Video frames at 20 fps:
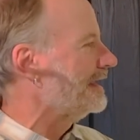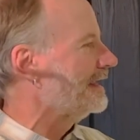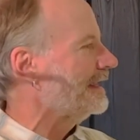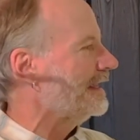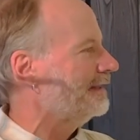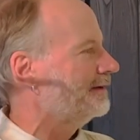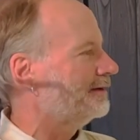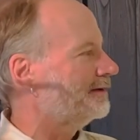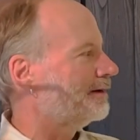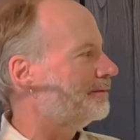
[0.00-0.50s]

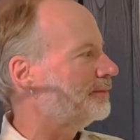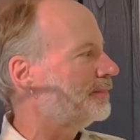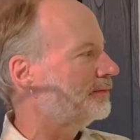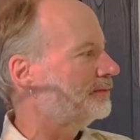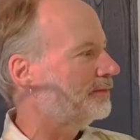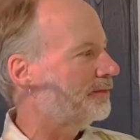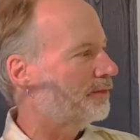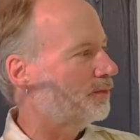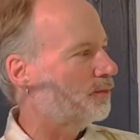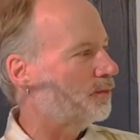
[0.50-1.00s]
ended up
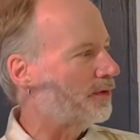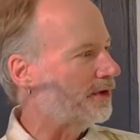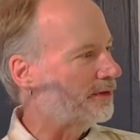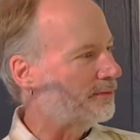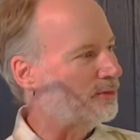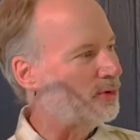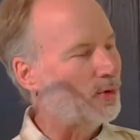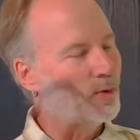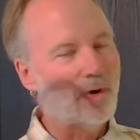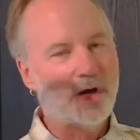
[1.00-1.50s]

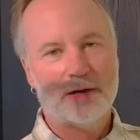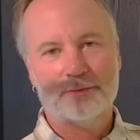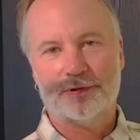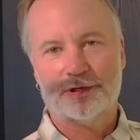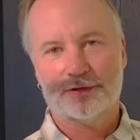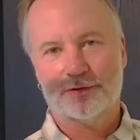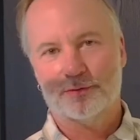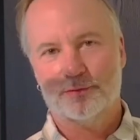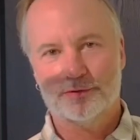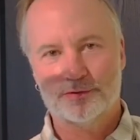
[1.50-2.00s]
with
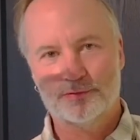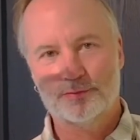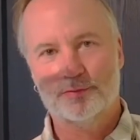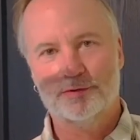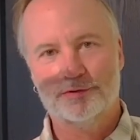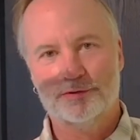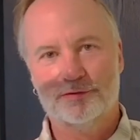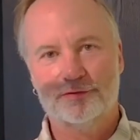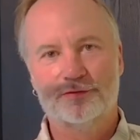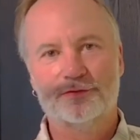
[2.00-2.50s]
Pewabic, which
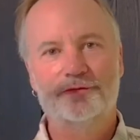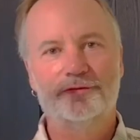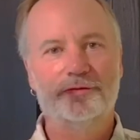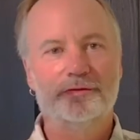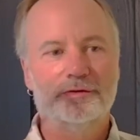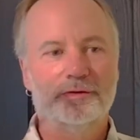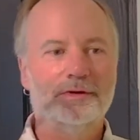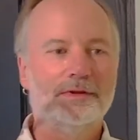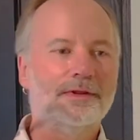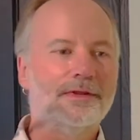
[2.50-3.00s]
was
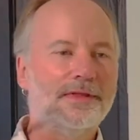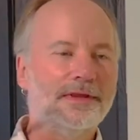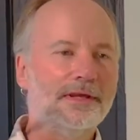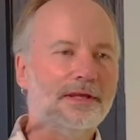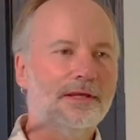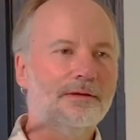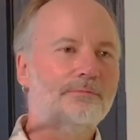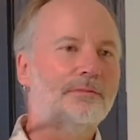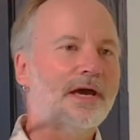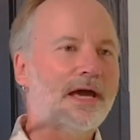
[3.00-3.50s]

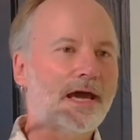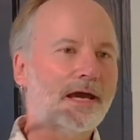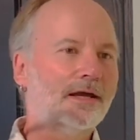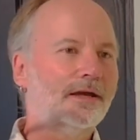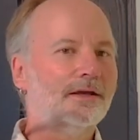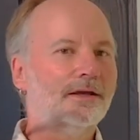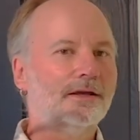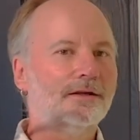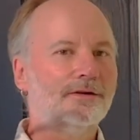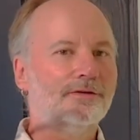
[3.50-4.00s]
thinking
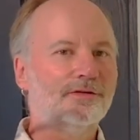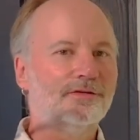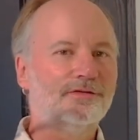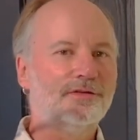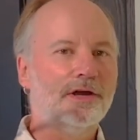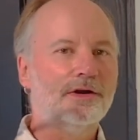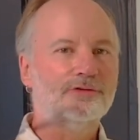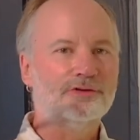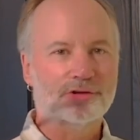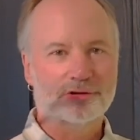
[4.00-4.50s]
back kind of
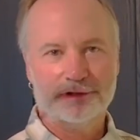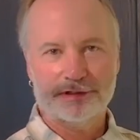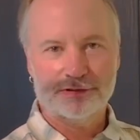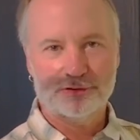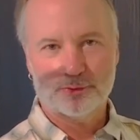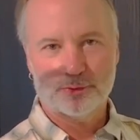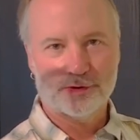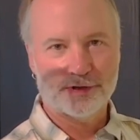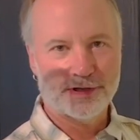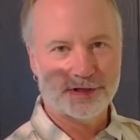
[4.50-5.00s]
nostalgically
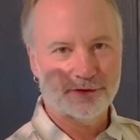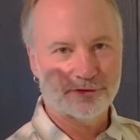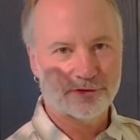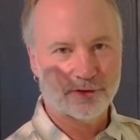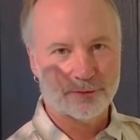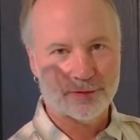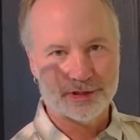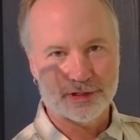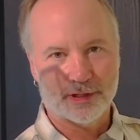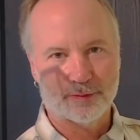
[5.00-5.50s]
to her days
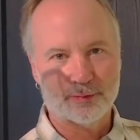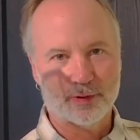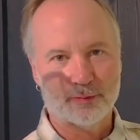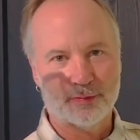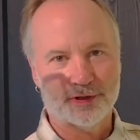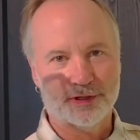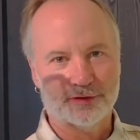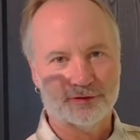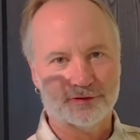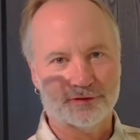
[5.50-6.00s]
up in the Upper
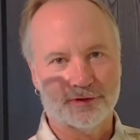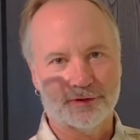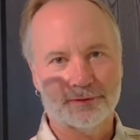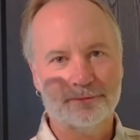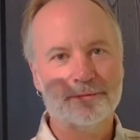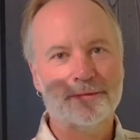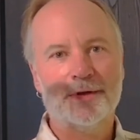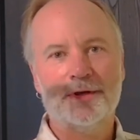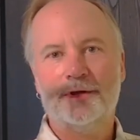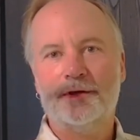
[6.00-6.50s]
Peninsula.
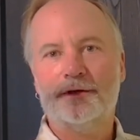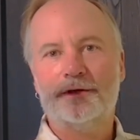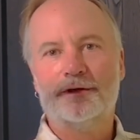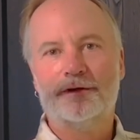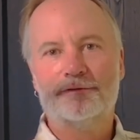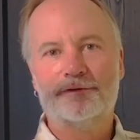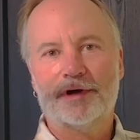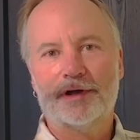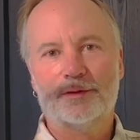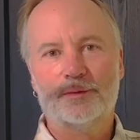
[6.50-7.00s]

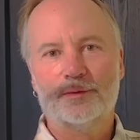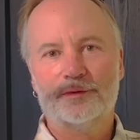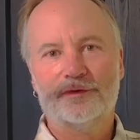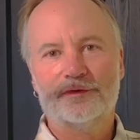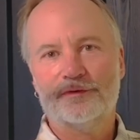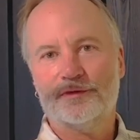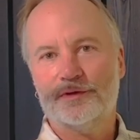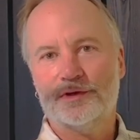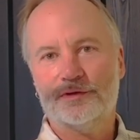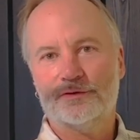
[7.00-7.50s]
Her father was
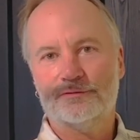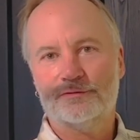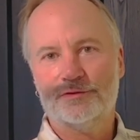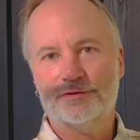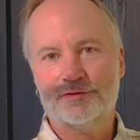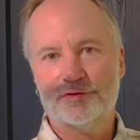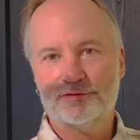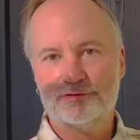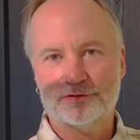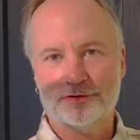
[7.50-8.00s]
a
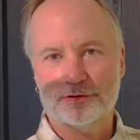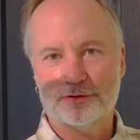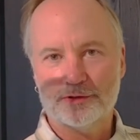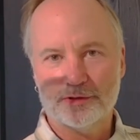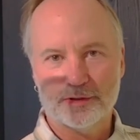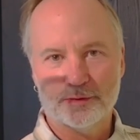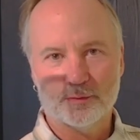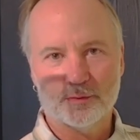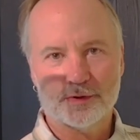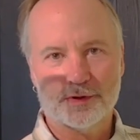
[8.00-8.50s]
physician,
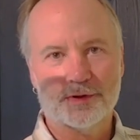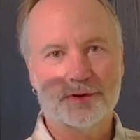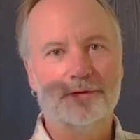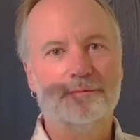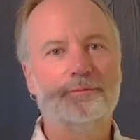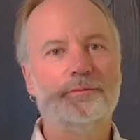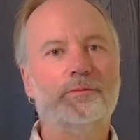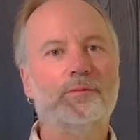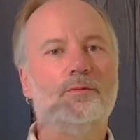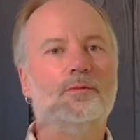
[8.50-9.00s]
and one of the
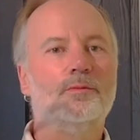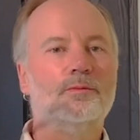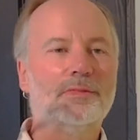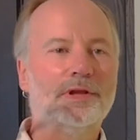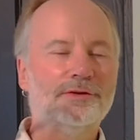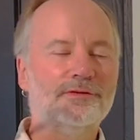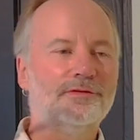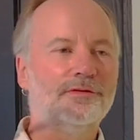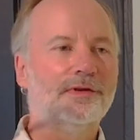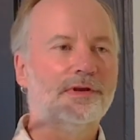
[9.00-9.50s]

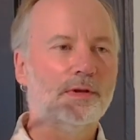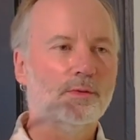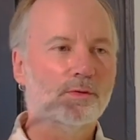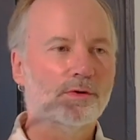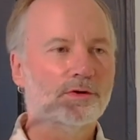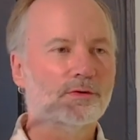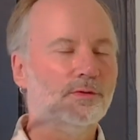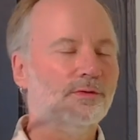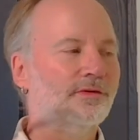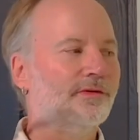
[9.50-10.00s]
places that he worked was